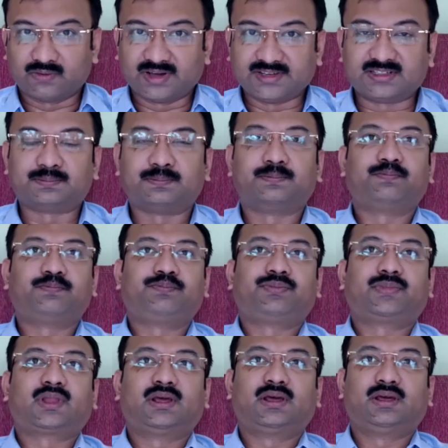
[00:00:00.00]
right?
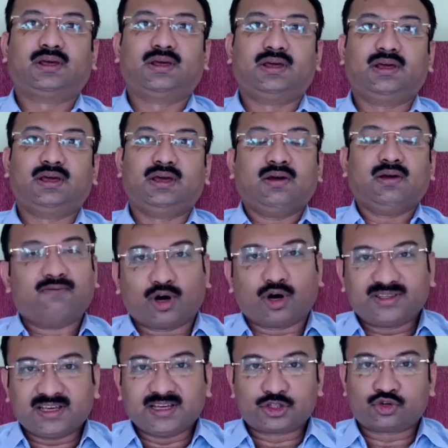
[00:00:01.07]

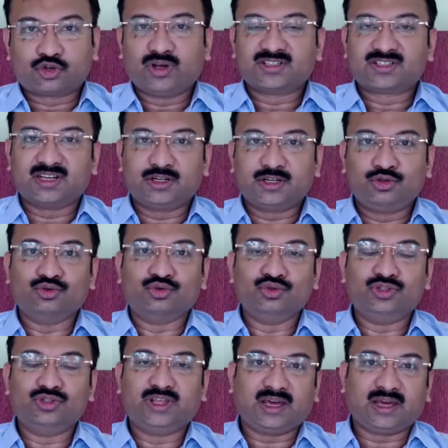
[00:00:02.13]
What the historians they
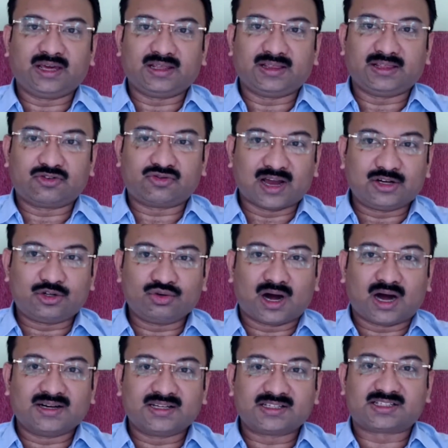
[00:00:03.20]
do, they try to
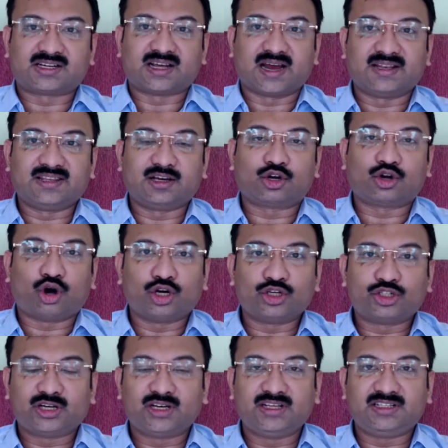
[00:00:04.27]
understand the
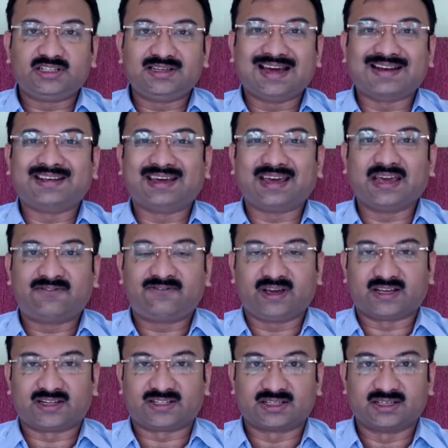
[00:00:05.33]
causality and the
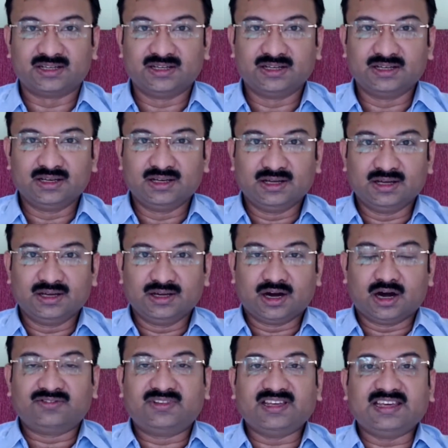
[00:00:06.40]
effect
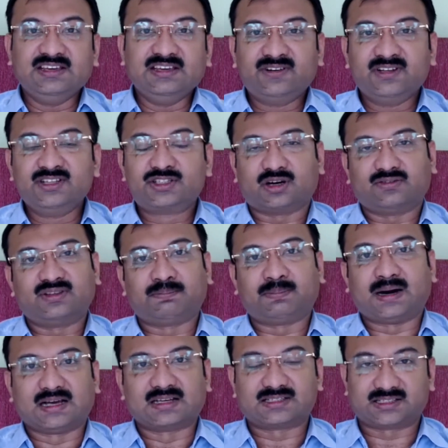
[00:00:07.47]
of the events of the
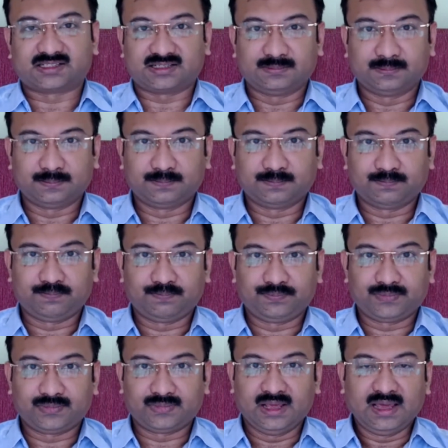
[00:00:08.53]
past.
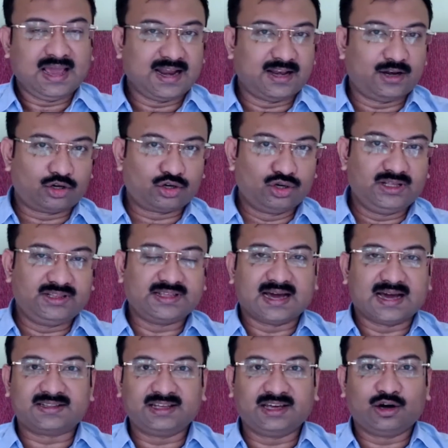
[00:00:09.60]
And not only
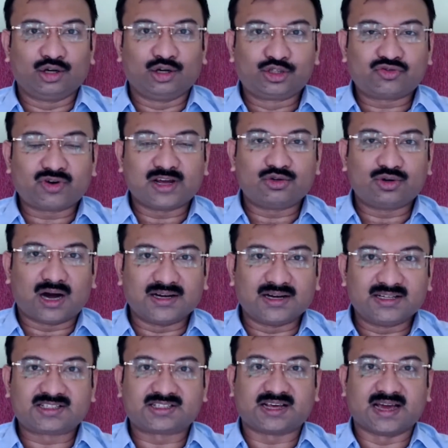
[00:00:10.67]
that, they also try to
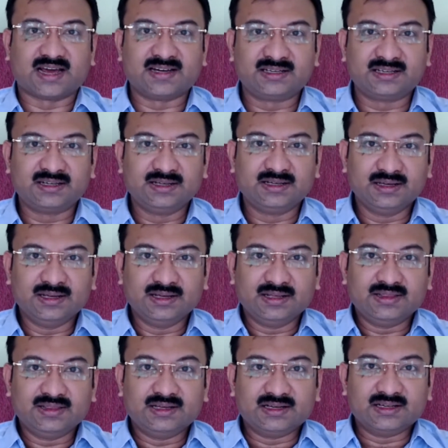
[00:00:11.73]
understand
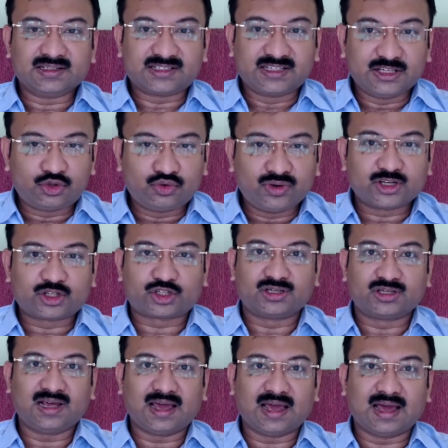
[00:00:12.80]
the
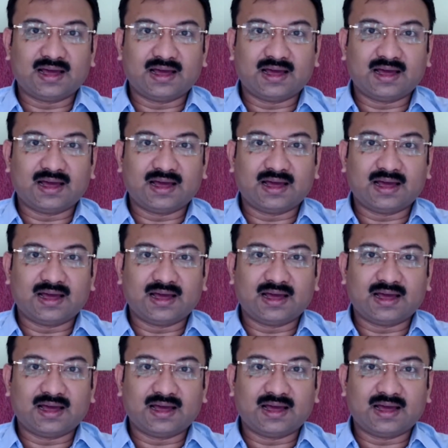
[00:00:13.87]
situation